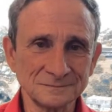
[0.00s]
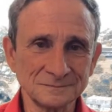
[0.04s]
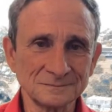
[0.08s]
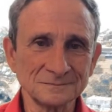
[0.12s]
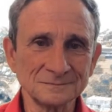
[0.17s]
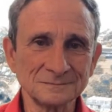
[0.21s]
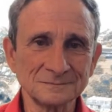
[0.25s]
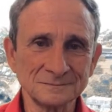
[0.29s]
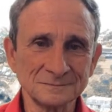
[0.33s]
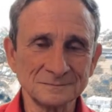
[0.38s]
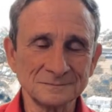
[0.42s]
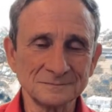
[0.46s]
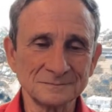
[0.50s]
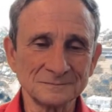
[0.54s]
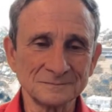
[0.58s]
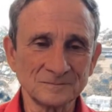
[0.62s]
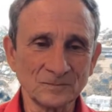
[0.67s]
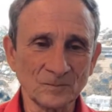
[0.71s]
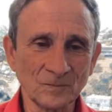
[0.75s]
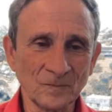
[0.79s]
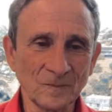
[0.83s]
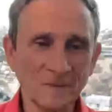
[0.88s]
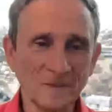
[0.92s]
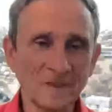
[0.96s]

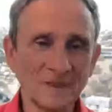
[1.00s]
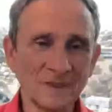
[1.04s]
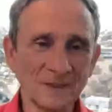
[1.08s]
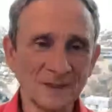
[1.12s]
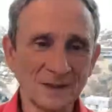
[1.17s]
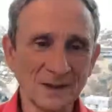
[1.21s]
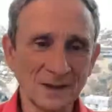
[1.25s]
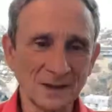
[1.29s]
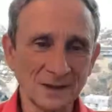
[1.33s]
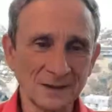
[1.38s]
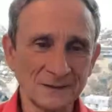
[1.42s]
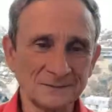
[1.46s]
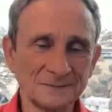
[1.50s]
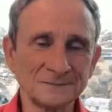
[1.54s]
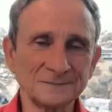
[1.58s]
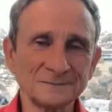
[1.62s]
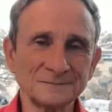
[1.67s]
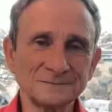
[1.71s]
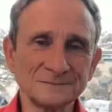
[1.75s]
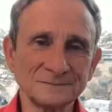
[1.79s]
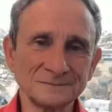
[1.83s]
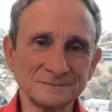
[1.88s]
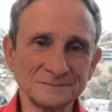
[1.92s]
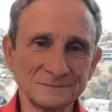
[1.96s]

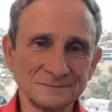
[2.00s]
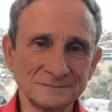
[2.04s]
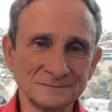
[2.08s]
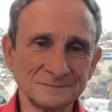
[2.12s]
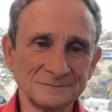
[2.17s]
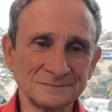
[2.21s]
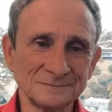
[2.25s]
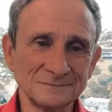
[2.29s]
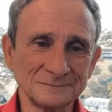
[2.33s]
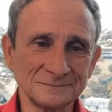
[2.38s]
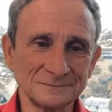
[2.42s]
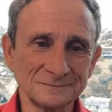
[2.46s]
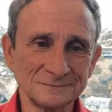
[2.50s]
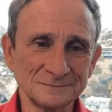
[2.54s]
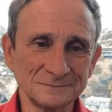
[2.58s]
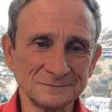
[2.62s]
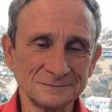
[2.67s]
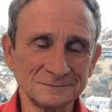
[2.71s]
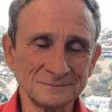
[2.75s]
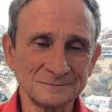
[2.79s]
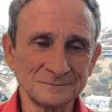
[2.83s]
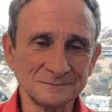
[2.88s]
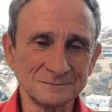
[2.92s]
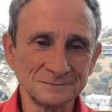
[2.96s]

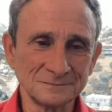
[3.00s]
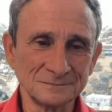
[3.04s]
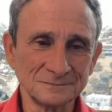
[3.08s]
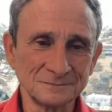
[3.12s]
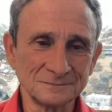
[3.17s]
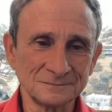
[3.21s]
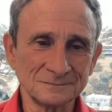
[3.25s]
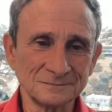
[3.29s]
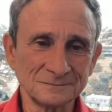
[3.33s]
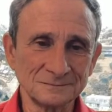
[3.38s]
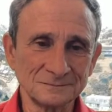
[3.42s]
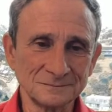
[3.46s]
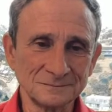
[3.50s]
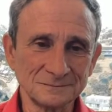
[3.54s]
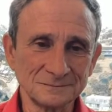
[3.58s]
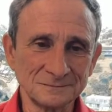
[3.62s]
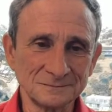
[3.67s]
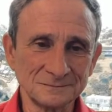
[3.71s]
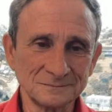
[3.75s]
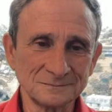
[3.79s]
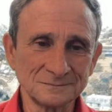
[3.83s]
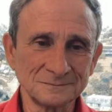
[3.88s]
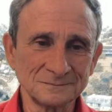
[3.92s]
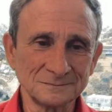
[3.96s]

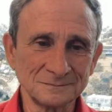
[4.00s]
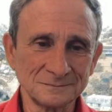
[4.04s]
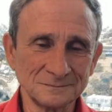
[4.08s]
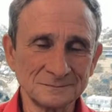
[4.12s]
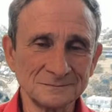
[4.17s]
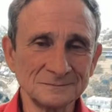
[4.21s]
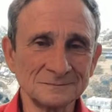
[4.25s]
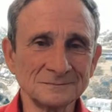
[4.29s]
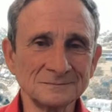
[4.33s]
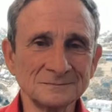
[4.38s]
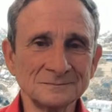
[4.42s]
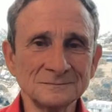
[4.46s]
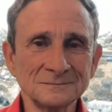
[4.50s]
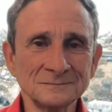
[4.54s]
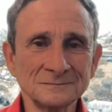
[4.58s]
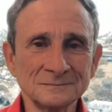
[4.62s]
No words are spoken by the person on screen.